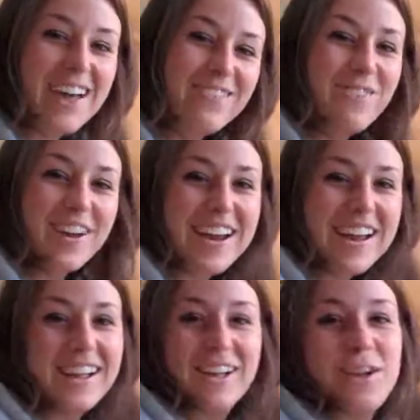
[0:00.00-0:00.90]

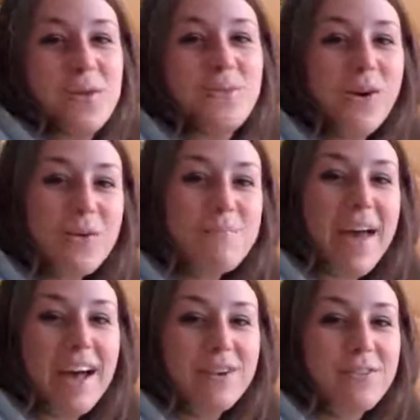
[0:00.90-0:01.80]
everybody! Welcome
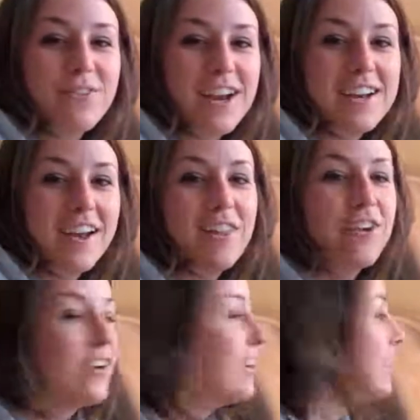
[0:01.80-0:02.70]
back. We've got
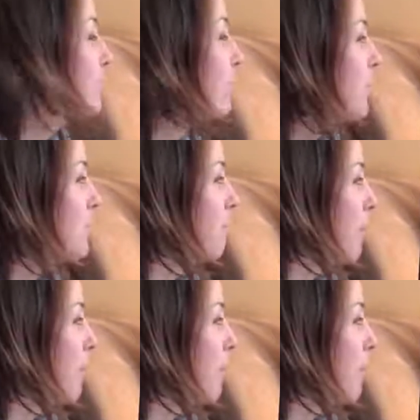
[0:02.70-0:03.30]
another integration by